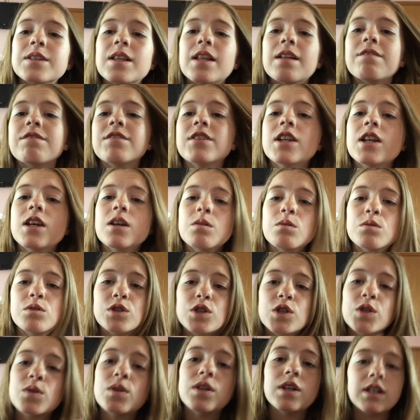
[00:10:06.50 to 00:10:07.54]
that video was
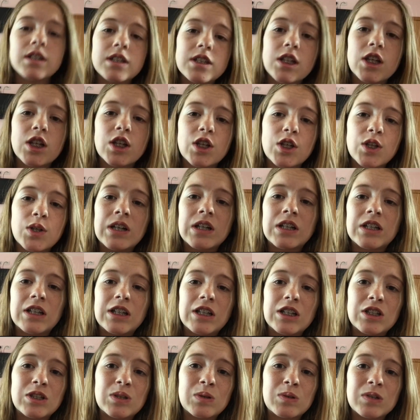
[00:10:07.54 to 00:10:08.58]
two days ago. And
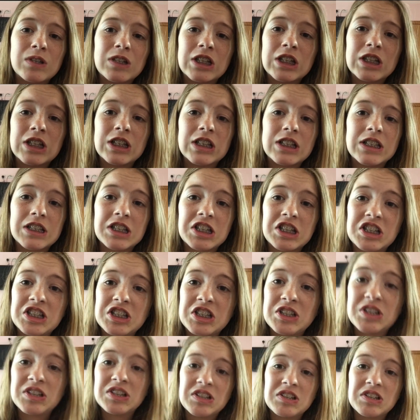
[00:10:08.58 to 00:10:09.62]
I just wanted to tell you